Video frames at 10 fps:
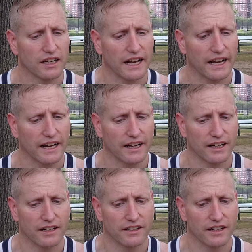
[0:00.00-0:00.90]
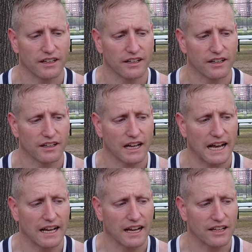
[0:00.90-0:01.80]
and
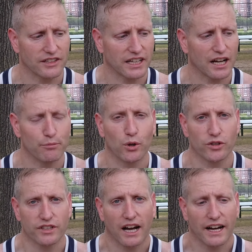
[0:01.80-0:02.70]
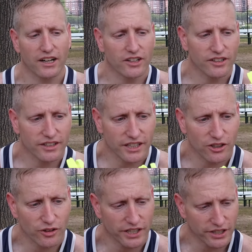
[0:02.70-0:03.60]
as I got more tired, you
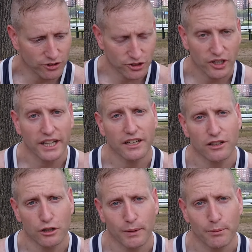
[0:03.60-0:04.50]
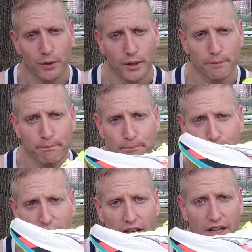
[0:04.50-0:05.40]
know, heel striking a little bit more,
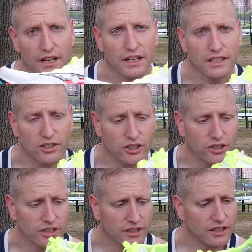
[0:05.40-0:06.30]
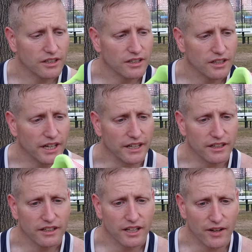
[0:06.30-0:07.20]
you couldn't, it,
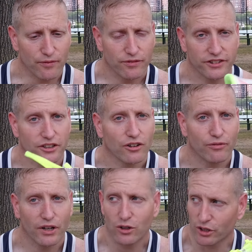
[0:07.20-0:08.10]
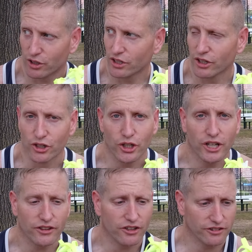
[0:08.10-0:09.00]
it still felt
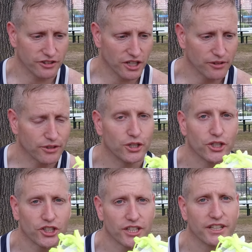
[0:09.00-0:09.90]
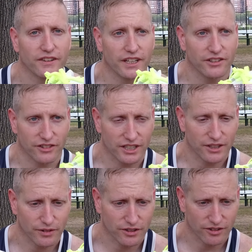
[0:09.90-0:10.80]
good. There's enough cushion in this that
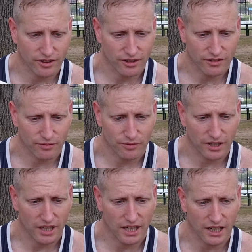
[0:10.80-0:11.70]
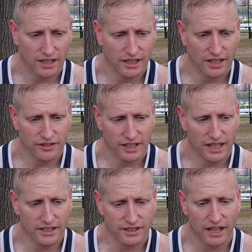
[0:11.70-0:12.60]
even uh, as I
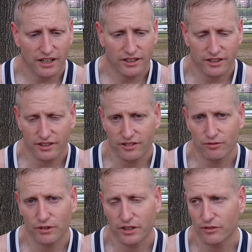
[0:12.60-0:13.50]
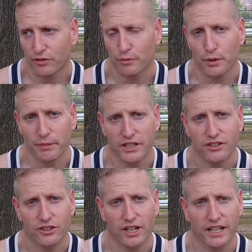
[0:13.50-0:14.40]
got tired and went from the
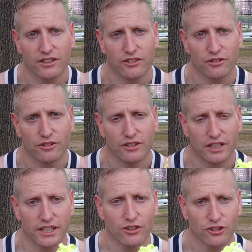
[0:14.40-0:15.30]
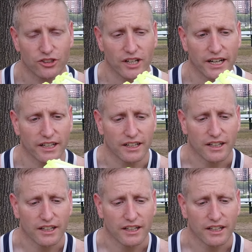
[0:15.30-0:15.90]
mid strike to a heel strike,